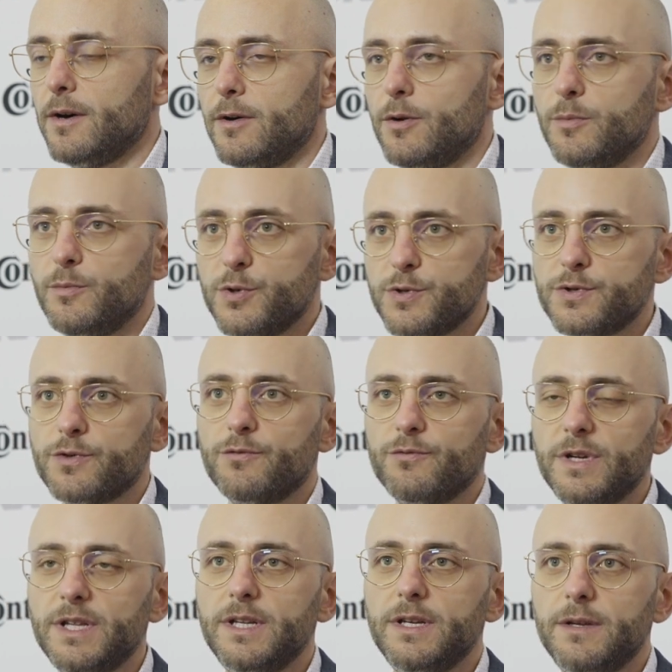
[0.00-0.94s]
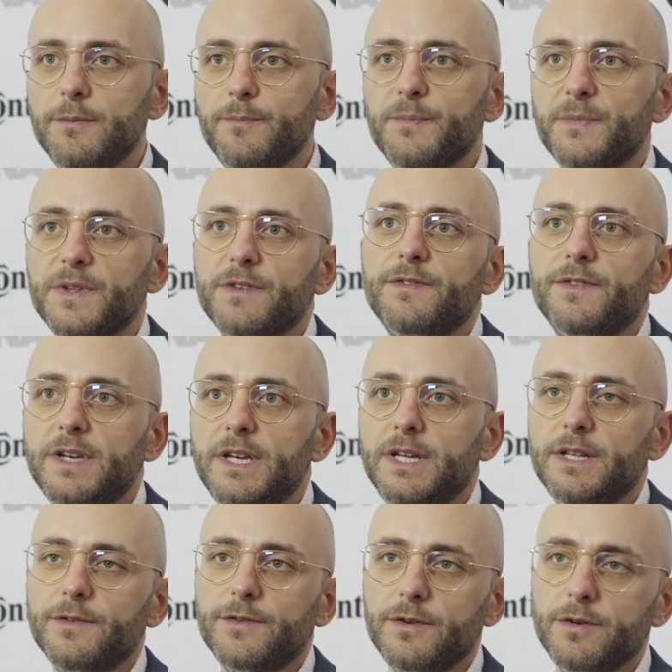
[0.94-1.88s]
almost already
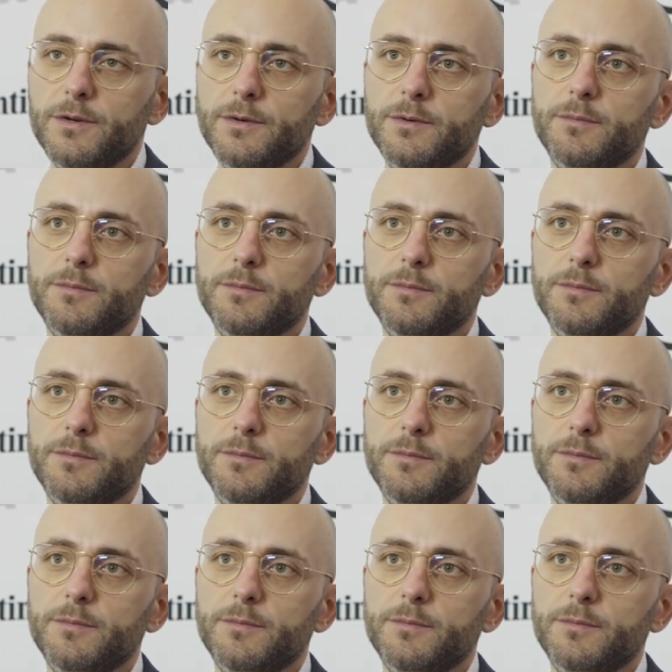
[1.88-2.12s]
seen, so